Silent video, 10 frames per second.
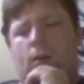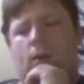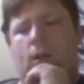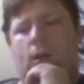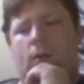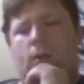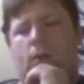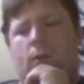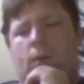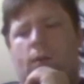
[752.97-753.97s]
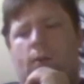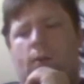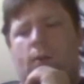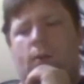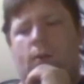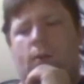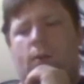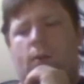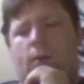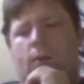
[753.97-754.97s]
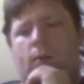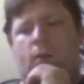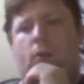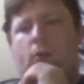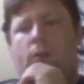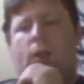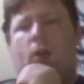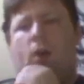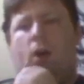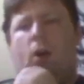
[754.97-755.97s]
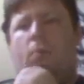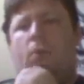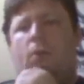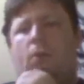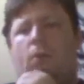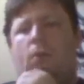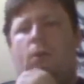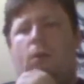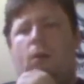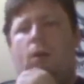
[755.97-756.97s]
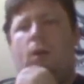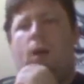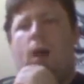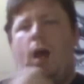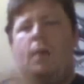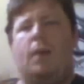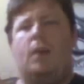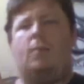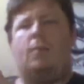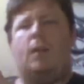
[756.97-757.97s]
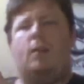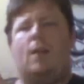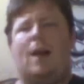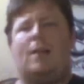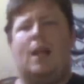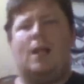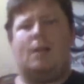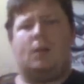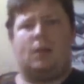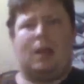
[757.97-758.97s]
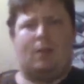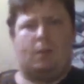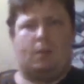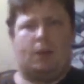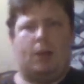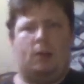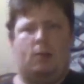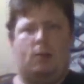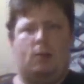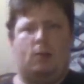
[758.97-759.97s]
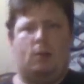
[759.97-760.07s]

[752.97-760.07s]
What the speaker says: deals with losing her arm. I mean, it's not that difficult to have it replaced.